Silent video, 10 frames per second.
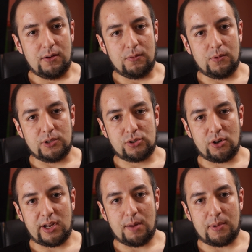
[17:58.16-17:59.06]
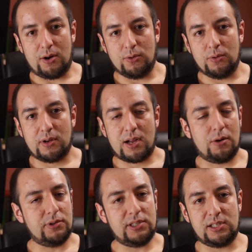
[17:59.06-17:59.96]
was talking about
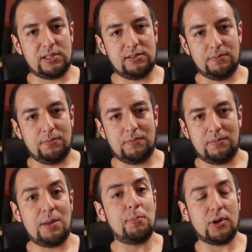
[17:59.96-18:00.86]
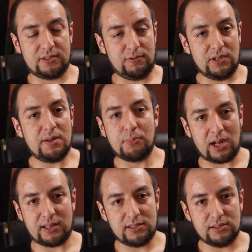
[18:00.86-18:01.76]
how this is impossible in
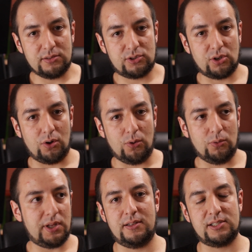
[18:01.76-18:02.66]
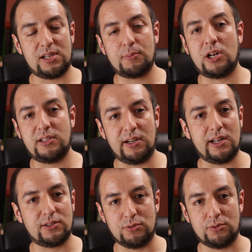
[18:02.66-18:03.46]
practice. So there's some criteria